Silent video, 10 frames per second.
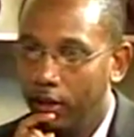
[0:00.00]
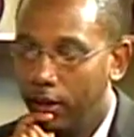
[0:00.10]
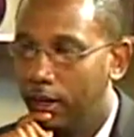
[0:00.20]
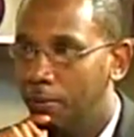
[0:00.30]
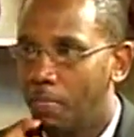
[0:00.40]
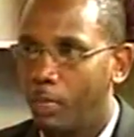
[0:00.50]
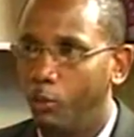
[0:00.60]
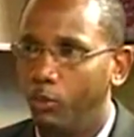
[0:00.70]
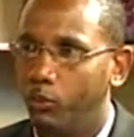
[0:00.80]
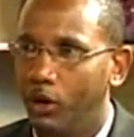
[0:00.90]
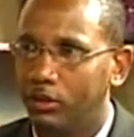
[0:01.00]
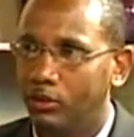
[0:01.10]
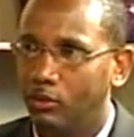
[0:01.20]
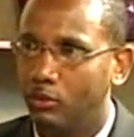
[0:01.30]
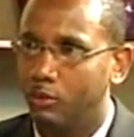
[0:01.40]
What
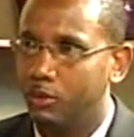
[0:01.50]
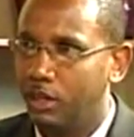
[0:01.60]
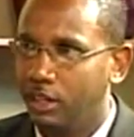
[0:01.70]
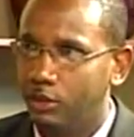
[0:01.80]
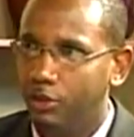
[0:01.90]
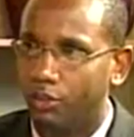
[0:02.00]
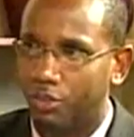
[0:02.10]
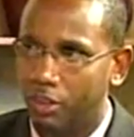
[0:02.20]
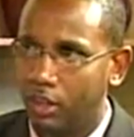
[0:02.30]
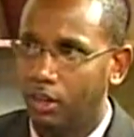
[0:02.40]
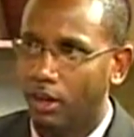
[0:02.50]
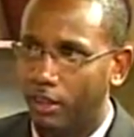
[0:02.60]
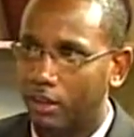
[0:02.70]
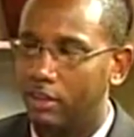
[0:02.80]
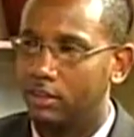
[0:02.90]
really do you think are
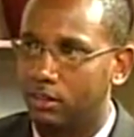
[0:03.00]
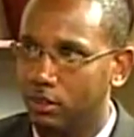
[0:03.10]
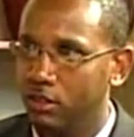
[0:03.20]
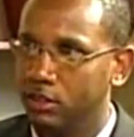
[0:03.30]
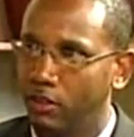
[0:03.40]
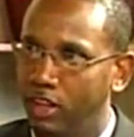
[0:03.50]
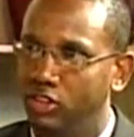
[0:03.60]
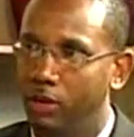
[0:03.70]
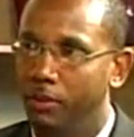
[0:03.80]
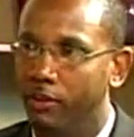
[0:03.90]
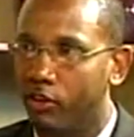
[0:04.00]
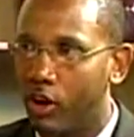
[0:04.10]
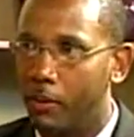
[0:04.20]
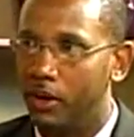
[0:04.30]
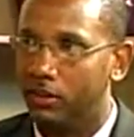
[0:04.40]
the concerns of the Chamber of
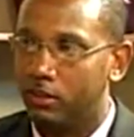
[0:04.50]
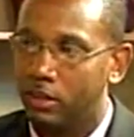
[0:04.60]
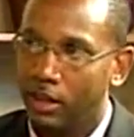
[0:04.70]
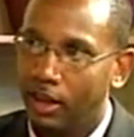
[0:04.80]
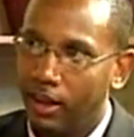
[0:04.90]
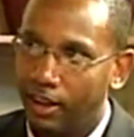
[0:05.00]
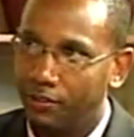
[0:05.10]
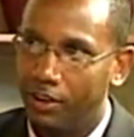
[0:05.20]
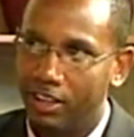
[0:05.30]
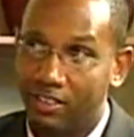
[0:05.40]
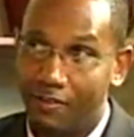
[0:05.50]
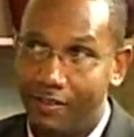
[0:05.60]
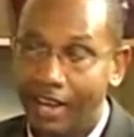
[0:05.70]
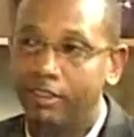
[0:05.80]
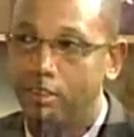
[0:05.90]
Commerce as far as VAT is